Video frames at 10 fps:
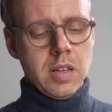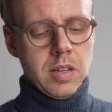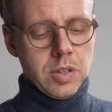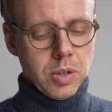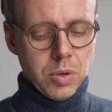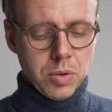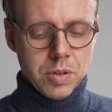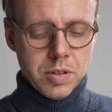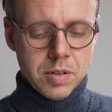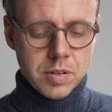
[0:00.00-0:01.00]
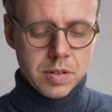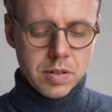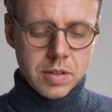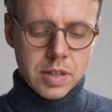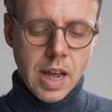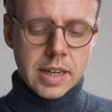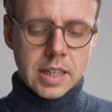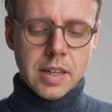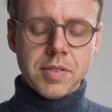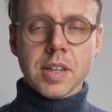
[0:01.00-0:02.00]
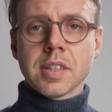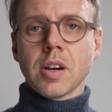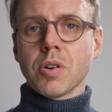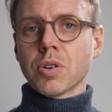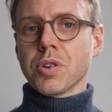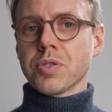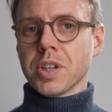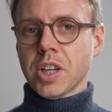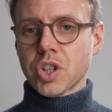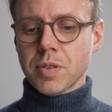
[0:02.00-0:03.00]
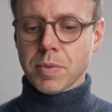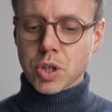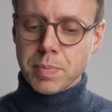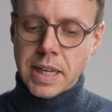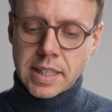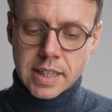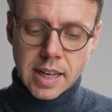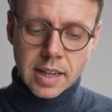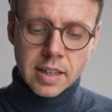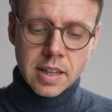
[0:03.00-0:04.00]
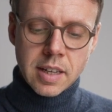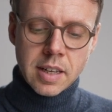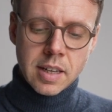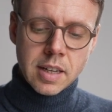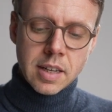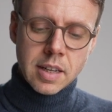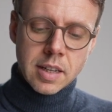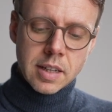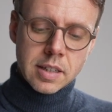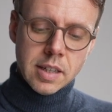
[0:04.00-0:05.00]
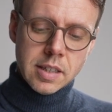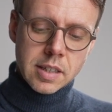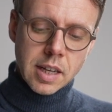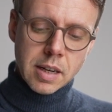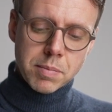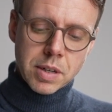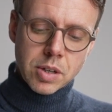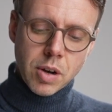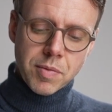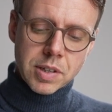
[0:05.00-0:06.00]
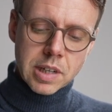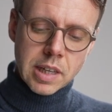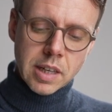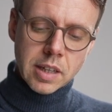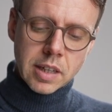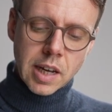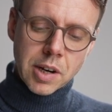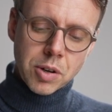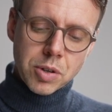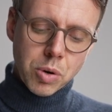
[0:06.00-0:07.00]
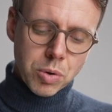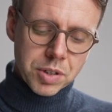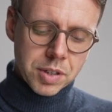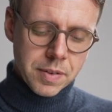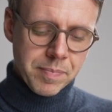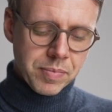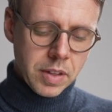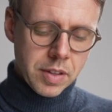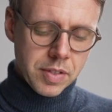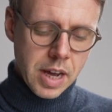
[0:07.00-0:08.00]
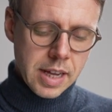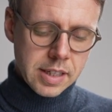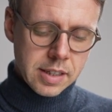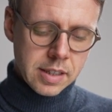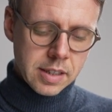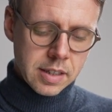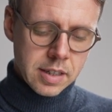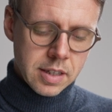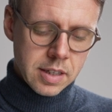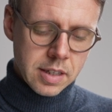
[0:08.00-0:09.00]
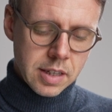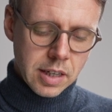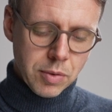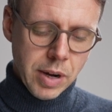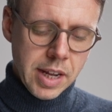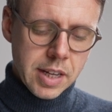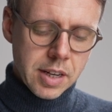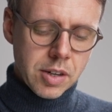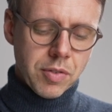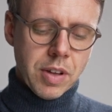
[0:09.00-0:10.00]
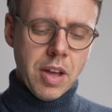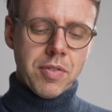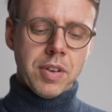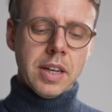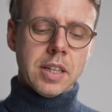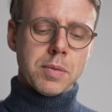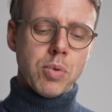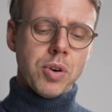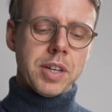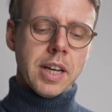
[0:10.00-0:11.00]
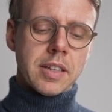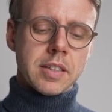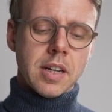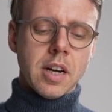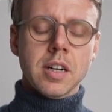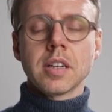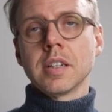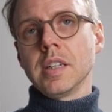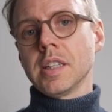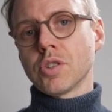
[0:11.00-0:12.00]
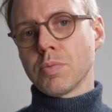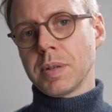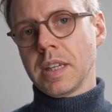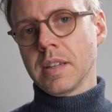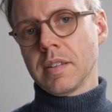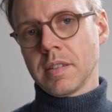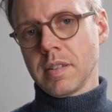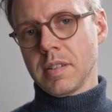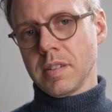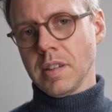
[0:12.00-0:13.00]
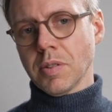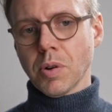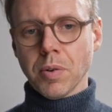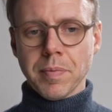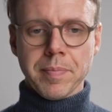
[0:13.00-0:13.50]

So that gives us our contradiction, which means that this statement obviously cannot hold. Thus, the gradient of f at this point x star needs to be 0.